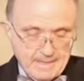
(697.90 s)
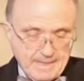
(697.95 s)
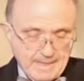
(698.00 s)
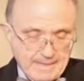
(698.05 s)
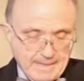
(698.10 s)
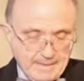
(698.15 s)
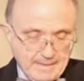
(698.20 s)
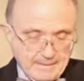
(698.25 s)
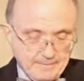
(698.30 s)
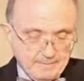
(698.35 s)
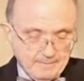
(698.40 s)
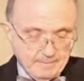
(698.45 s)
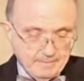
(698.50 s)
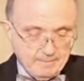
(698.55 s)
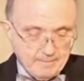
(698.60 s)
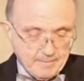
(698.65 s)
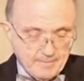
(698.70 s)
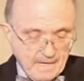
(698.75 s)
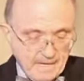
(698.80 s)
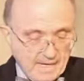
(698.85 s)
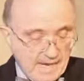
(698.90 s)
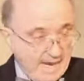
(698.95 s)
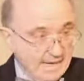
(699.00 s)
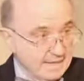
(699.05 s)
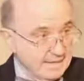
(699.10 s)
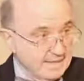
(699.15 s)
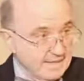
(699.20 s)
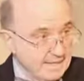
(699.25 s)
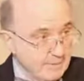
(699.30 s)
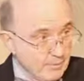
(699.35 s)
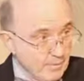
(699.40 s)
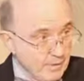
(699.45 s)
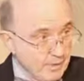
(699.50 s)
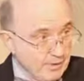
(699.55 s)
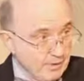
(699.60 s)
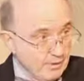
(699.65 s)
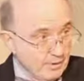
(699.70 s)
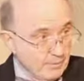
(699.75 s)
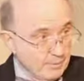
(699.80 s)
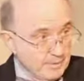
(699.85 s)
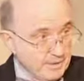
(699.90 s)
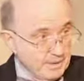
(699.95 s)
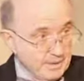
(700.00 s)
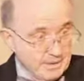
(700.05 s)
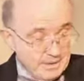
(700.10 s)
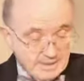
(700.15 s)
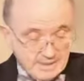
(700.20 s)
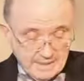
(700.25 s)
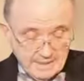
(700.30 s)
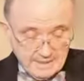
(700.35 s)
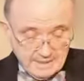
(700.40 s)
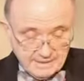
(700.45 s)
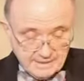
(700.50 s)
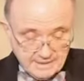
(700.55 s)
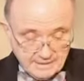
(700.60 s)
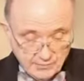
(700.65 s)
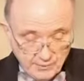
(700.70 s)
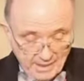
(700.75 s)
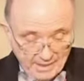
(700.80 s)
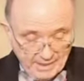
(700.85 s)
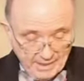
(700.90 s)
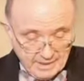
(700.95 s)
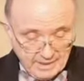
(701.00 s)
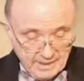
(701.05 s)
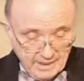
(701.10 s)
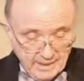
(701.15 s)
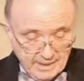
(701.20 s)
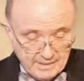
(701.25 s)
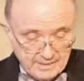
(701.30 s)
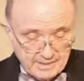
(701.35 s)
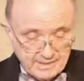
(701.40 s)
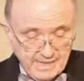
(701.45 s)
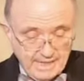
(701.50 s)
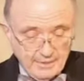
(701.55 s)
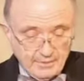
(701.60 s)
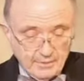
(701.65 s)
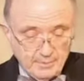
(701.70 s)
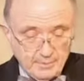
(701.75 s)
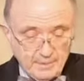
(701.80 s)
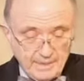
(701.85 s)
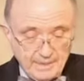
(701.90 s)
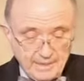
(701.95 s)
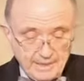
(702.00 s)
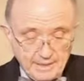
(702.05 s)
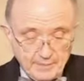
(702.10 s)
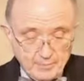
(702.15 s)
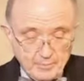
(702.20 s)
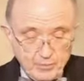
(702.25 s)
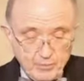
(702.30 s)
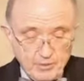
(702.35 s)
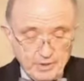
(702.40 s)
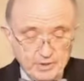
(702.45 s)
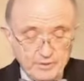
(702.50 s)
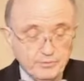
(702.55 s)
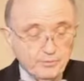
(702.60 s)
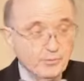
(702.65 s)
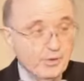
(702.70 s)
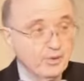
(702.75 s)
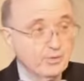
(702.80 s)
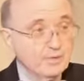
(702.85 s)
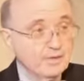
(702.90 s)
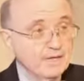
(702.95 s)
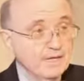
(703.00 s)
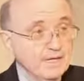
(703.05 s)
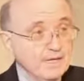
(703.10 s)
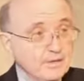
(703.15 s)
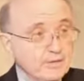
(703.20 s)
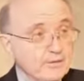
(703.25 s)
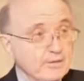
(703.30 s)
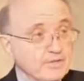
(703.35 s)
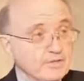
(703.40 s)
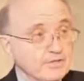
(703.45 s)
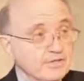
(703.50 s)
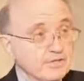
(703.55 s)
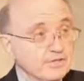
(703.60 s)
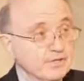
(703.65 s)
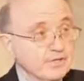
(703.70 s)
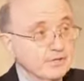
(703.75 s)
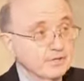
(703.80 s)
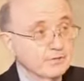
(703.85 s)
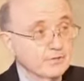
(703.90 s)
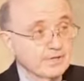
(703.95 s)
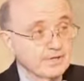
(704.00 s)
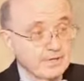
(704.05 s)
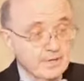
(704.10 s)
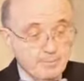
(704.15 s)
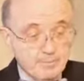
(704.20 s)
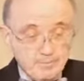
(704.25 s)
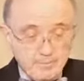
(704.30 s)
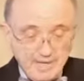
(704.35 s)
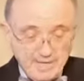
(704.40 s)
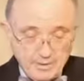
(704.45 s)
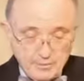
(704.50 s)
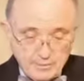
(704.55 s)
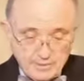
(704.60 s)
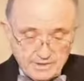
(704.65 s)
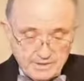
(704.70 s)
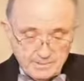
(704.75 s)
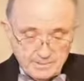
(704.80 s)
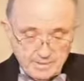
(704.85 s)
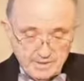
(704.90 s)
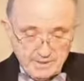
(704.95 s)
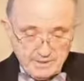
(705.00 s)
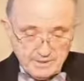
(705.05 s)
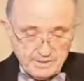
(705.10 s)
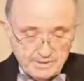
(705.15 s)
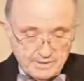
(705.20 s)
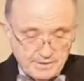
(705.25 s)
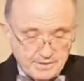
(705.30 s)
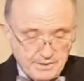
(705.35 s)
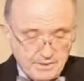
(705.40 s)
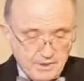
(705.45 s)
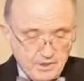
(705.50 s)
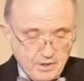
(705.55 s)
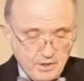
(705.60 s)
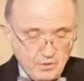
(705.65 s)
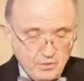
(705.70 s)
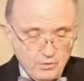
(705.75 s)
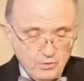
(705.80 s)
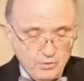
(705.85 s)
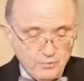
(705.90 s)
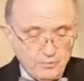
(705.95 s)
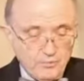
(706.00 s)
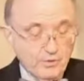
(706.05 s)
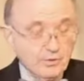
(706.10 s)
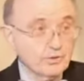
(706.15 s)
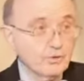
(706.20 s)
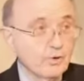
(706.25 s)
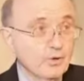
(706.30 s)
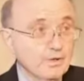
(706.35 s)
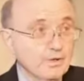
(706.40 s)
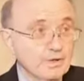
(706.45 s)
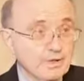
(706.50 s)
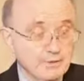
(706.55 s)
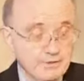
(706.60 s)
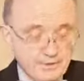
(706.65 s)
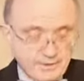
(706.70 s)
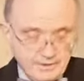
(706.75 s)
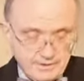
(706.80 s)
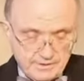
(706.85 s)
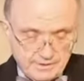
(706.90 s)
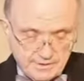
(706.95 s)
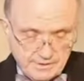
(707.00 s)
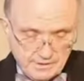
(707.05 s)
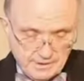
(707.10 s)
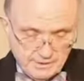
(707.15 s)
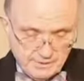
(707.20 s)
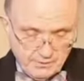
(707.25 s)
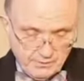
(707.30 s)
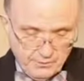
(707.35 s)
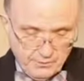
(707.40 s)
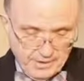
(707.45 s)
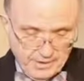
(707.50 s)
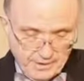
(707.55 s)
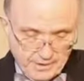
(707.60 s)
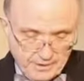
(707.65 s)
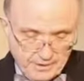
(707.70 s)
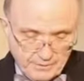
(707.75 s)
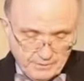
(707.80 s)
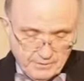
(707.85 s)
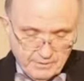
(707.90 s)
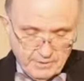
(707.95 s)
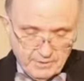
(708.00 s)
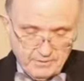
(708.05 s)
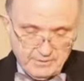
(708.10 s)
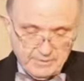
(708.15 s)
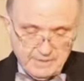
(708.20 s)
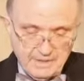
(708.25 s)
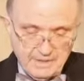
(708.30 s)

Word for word: Um, and chemotherapy is recognized now to play an important role either in securing a better response or prolonging the disease-free interval.